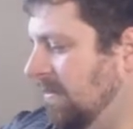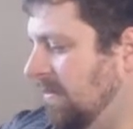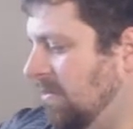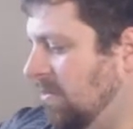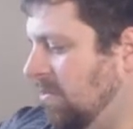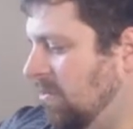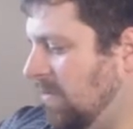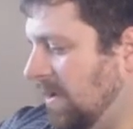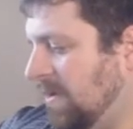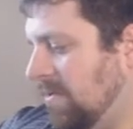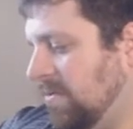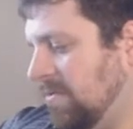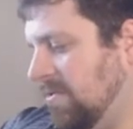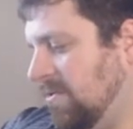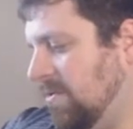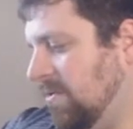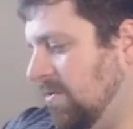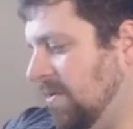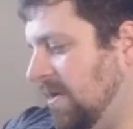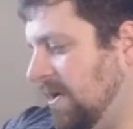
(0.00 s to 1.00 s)

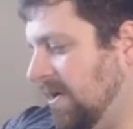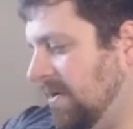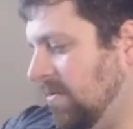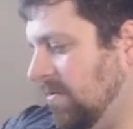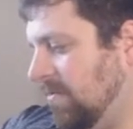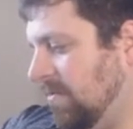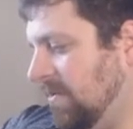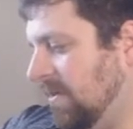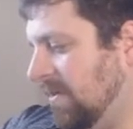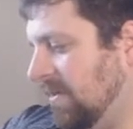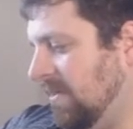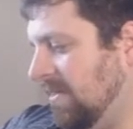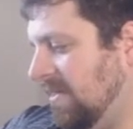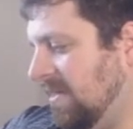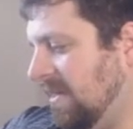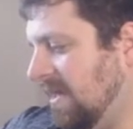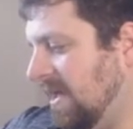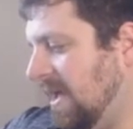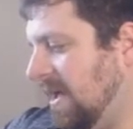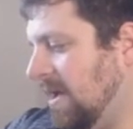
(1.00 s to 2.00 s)
Trihorn's too dark to really
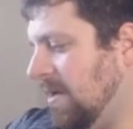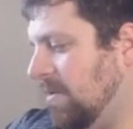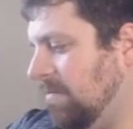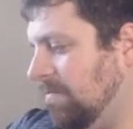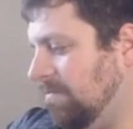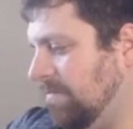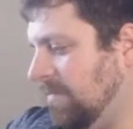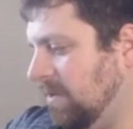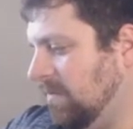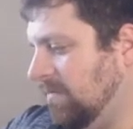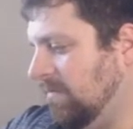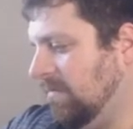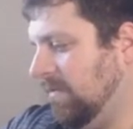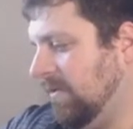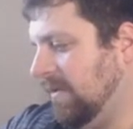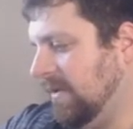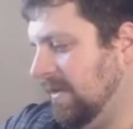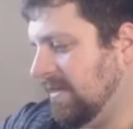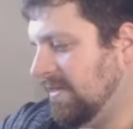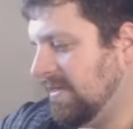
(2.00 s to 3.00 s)
see how
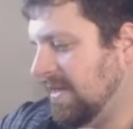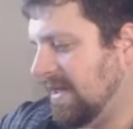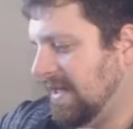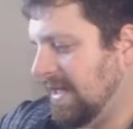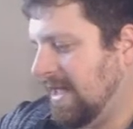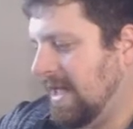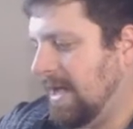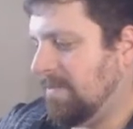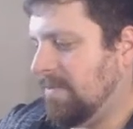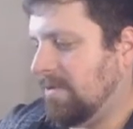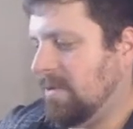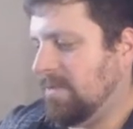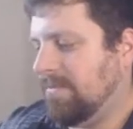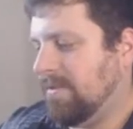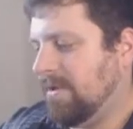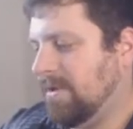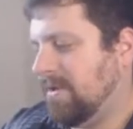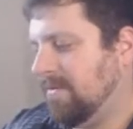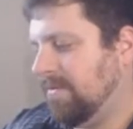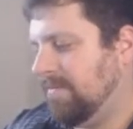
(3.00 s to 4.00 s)
beautiful it is on camera,
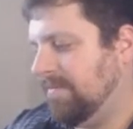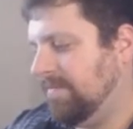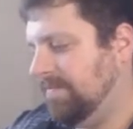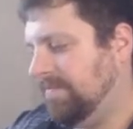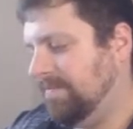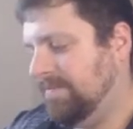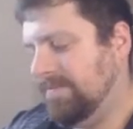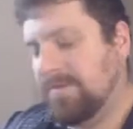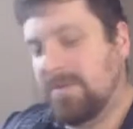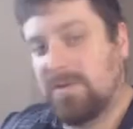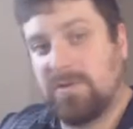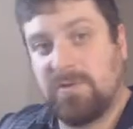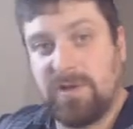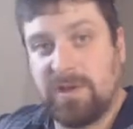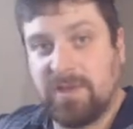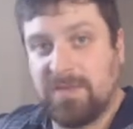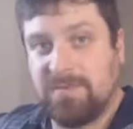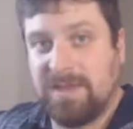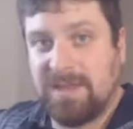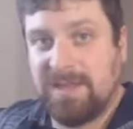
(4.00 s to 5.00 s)
but
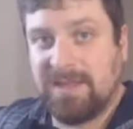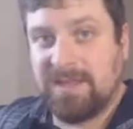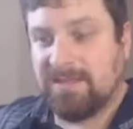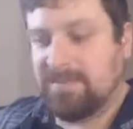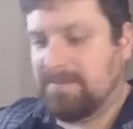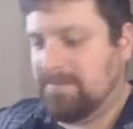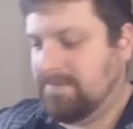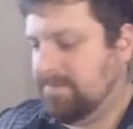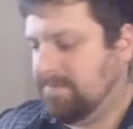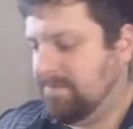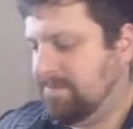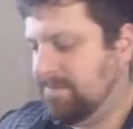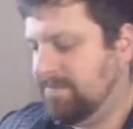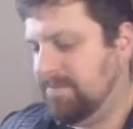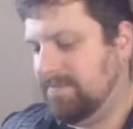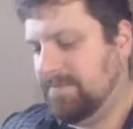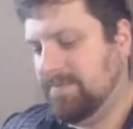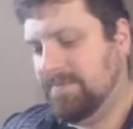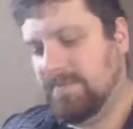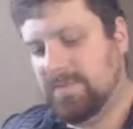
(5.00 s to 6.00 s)
trust me, it
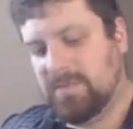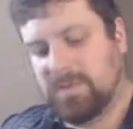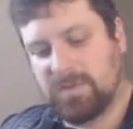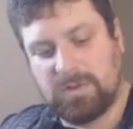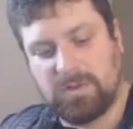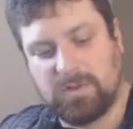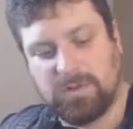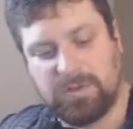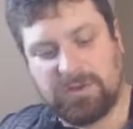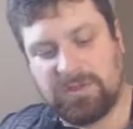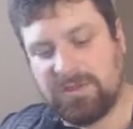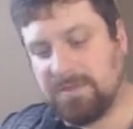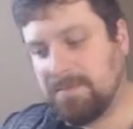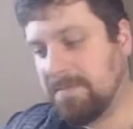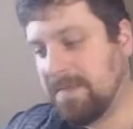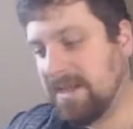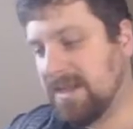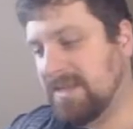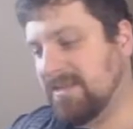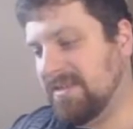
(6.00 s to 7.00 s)
looks
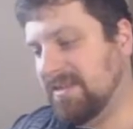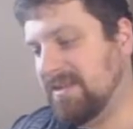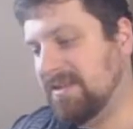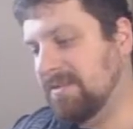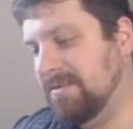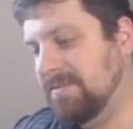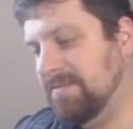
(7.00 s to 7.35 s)
amazing.